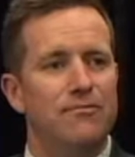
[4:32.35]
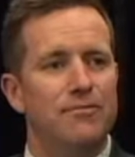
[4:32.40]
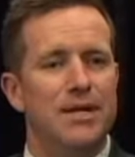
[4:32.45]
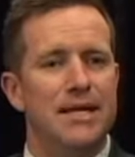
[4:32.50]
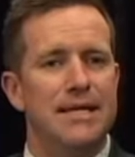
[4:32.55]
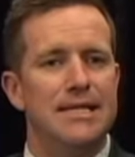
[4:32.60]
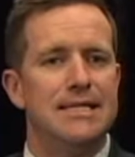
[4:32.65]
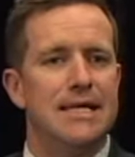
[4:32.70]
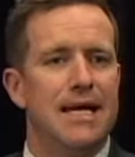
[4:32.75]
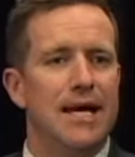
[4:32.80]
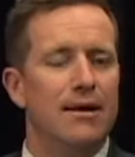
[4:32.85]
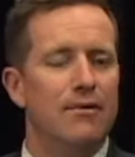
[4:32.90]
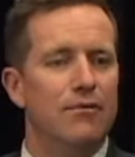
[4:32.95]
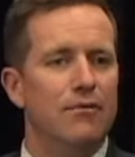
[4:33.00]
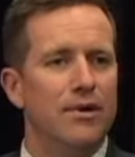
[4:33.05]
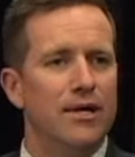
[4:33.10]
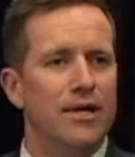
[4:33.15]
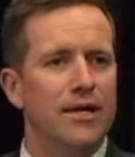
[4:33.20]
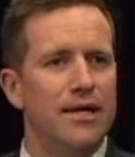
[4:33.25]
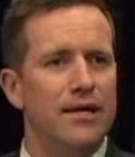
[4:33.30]
But
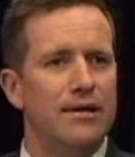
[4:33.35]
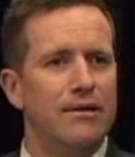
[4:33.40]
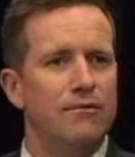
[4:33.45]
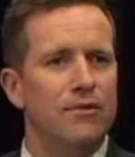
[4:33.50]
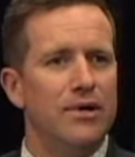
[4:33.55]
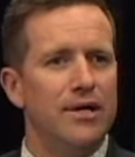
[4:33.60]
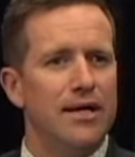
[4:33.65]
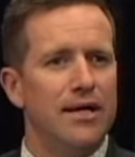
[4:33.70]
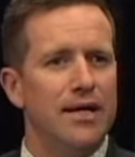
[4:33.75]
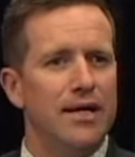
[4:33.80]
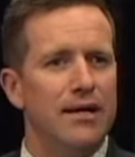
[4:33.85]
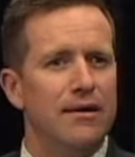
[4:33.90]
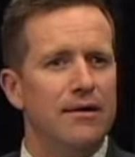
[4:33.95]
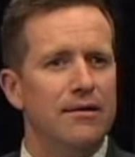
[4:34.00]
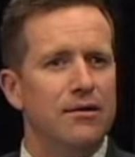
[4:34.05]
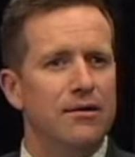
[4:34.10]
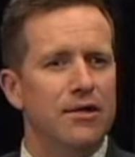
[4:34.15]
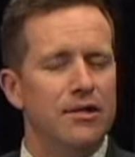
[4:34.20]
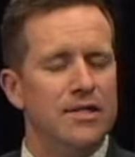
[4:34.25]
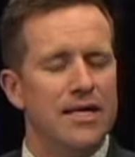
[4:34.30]
what I
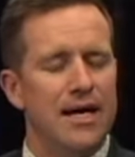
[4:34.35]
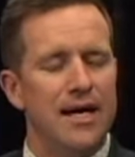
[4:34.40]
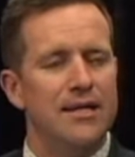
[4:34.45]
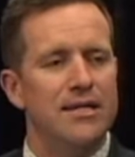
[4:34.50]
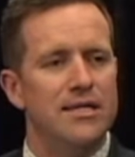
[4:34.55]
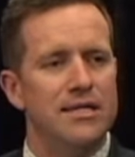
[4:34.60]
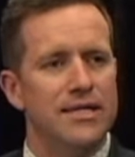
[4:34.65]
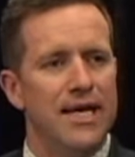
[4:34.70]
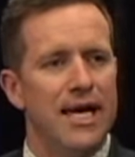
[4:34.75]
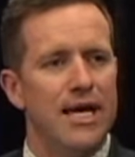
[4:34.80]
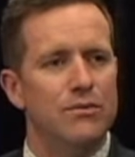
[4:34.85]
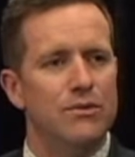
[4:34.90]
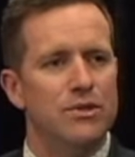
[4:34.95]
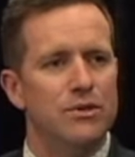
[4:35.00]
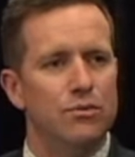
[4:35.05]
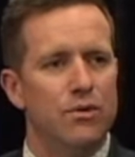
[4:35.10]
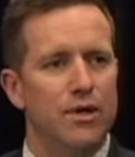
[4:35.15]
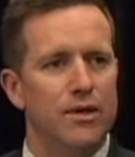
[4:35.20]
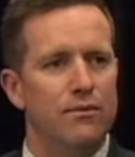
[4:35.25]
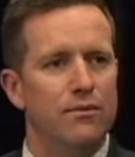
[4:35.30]
got to understand
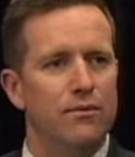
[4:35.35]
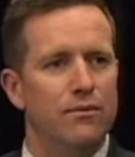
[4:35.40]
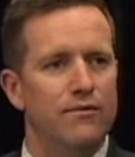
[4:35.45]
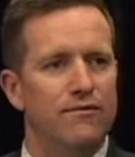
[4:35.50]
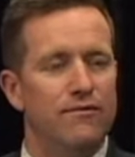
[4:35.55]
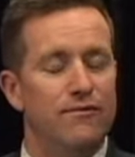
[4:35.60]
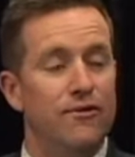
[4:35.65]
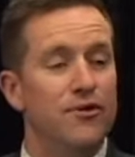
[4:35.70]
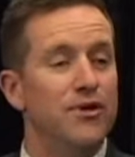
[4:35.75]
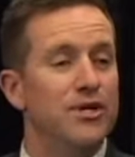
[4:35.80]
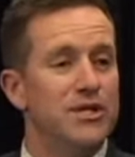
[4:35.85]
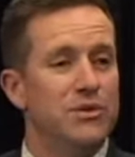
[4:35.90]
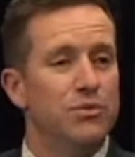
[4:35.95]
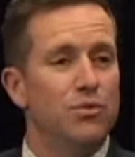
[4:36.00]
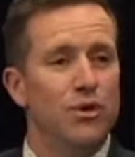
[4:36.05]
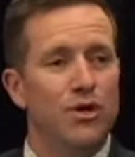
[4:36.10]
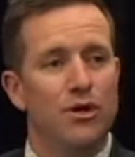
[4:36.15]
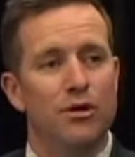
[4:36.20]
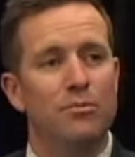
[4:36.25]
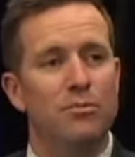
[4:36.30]
was what first
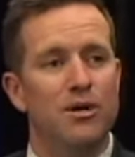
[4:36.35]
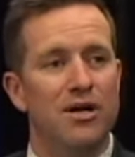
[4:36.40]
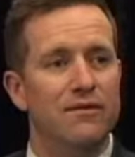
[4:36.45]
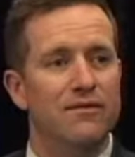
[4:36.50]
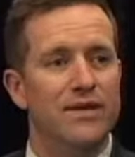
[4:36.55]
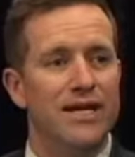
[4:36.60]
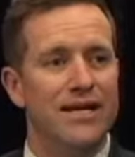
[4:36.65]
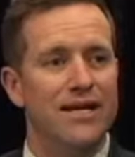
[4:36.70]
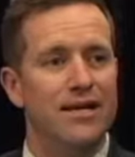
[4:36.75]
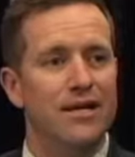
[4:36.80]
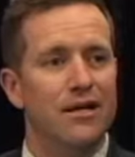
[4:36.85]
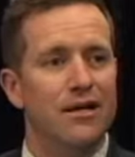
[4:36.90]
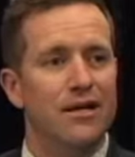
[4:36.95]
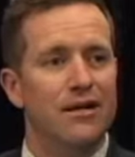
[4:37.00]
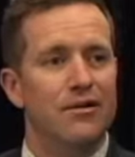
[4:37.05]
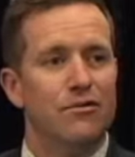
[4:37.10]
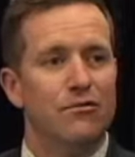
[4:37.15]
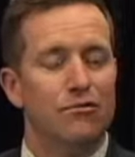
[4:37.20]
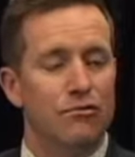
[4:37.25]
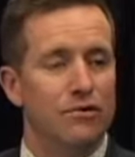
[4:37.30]
world poverty
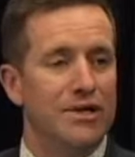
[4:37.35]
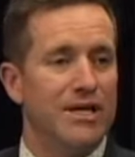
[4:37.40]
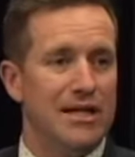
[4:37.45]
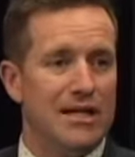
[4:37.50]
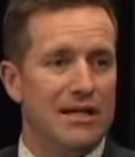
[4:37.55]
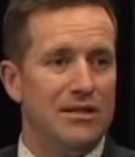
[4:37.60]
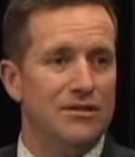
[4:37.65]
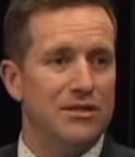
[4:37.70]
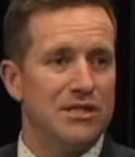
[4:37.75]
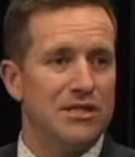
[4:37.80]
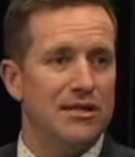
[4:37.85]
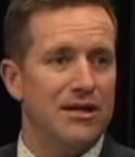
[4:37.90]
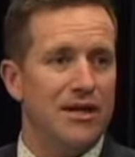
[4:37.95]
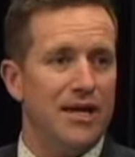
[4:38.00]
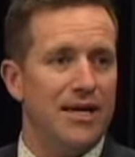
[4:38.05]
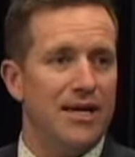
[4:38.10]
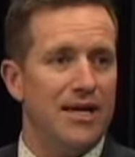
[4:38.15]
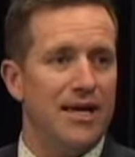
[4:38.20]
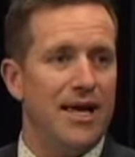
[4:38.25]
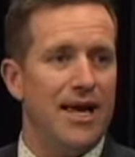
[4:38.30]
really looks
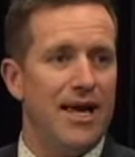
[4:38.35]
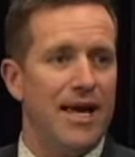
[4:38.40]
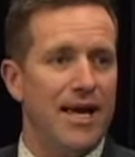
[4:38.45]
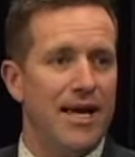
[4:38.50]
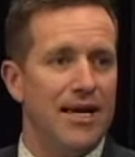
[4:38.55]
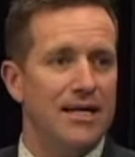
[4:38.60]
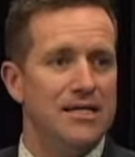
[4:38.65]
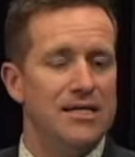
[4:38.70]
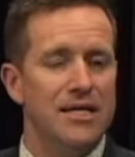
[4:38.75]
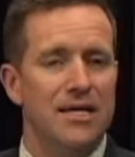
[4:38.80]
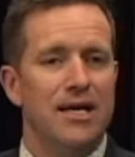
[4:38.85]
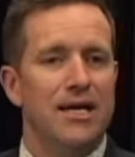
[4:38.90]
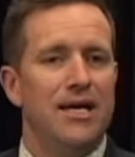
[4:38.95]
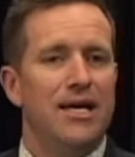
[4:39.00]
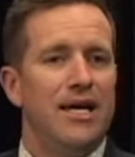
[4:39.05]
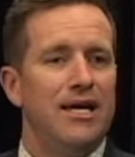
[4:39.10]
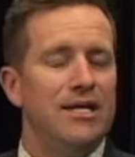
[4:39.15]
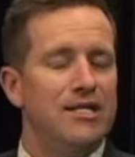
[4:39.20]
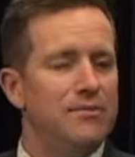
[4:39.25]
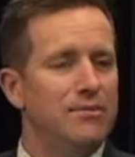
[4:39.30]
like. And
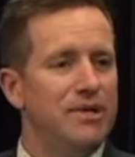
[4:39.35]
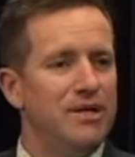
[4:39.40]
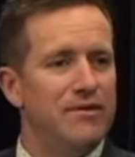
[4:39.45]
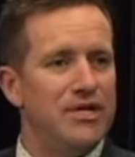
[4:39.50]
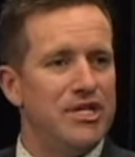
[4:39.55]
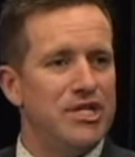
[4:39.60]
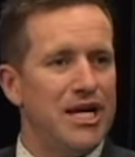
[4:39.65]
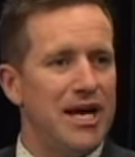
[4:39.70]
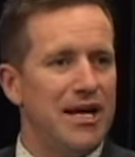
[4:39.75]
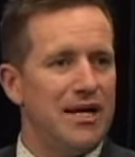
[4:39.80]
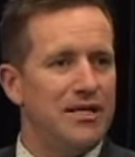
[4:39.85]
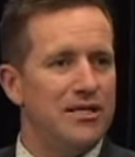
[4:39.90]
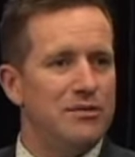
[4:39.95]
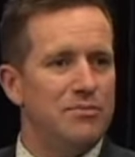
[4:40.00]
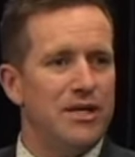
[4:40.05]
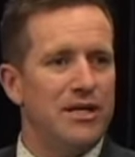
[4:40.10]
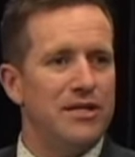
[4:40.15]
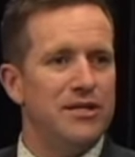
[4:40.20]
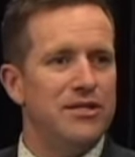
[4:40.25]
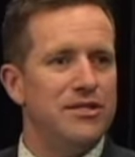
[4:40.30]
it's a bit of a challenge
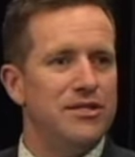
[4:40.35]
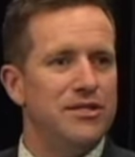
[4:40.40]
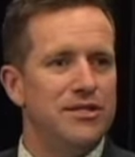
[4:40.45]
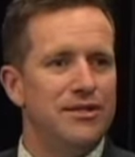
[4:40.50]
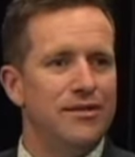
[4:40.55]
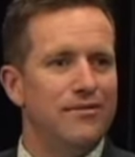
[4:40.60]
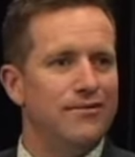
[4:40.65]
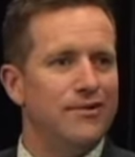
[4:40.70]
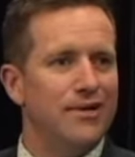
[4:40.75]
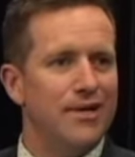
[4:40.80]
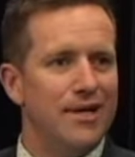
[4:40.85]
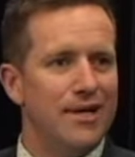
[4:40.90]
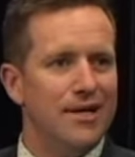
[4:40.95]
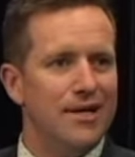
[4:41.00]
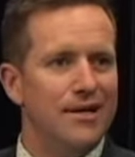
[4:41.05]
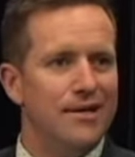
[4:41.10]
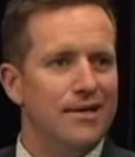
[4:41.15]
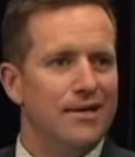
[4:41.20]
because you've got to...